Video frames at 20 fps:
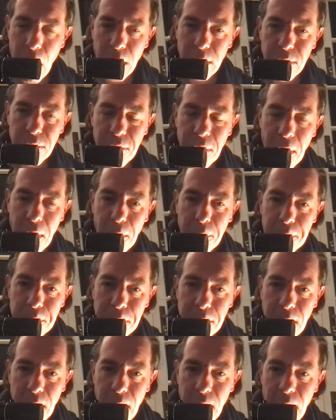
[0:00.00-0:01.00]
So
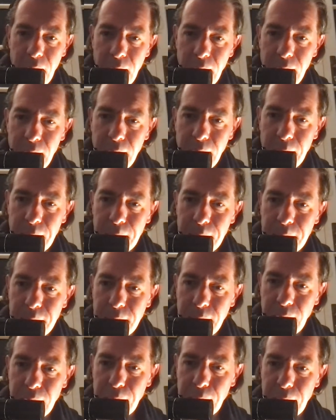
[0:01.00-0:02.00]

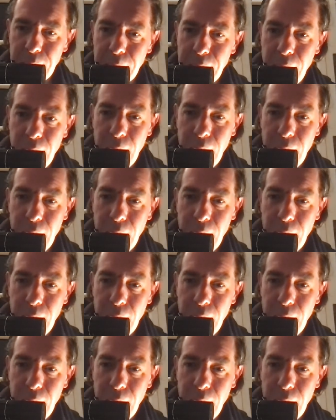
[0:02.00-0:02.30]
anyway,